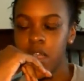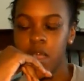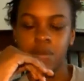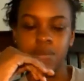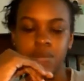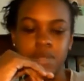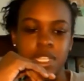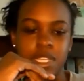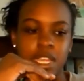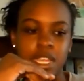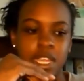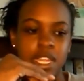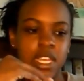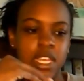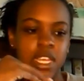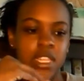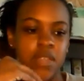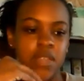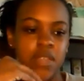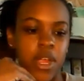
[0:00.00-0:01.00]
I'm
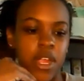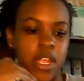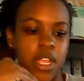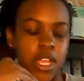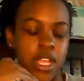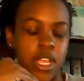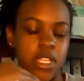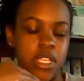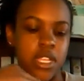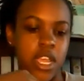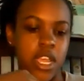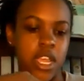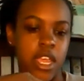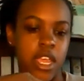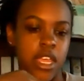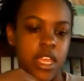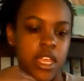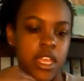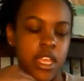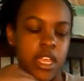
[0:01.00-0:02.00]
standing in the park
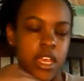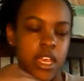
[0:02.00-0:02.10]
yesterday.